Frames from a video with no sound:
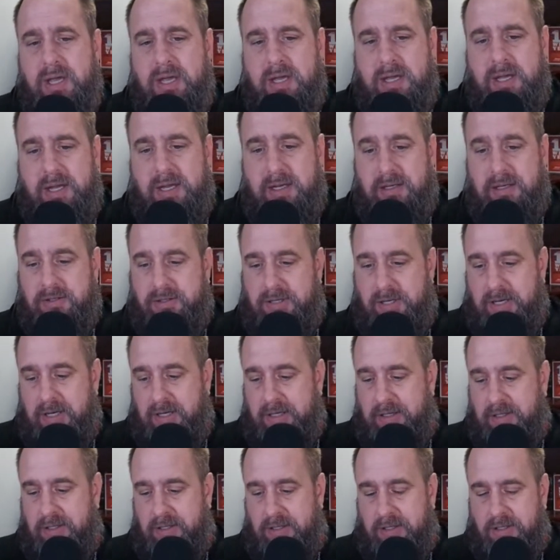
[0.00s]
Is
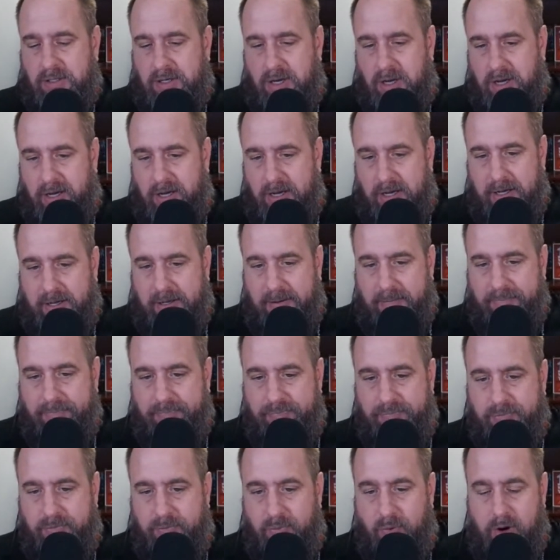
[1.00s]
it
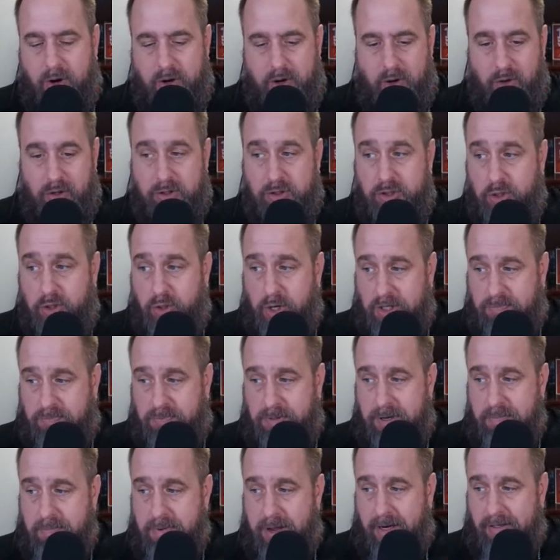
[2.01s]
what are known as
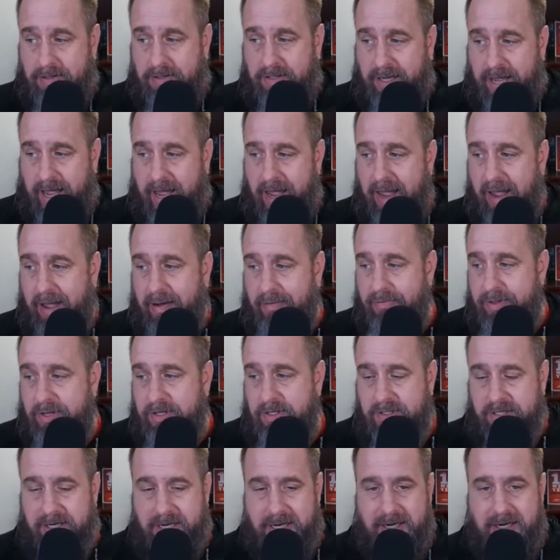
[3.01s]
USB mics? Like I have
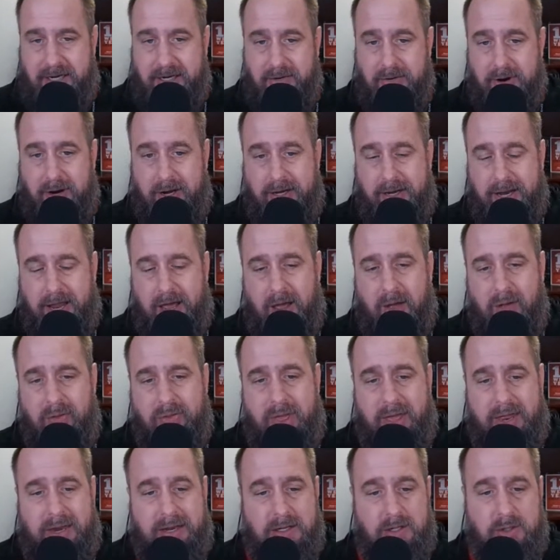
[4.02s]
this Deity right now
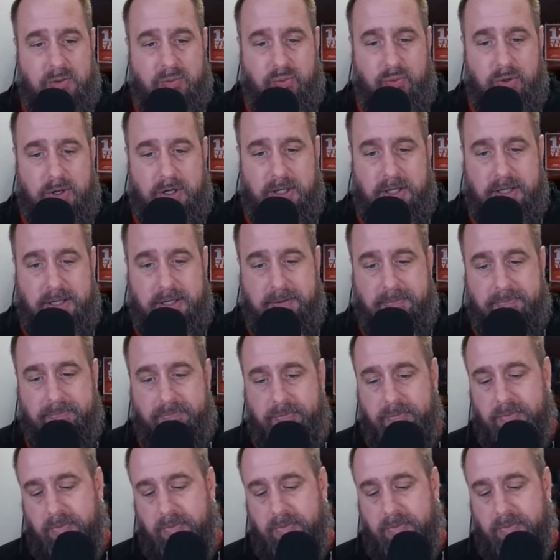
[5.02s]
that is really,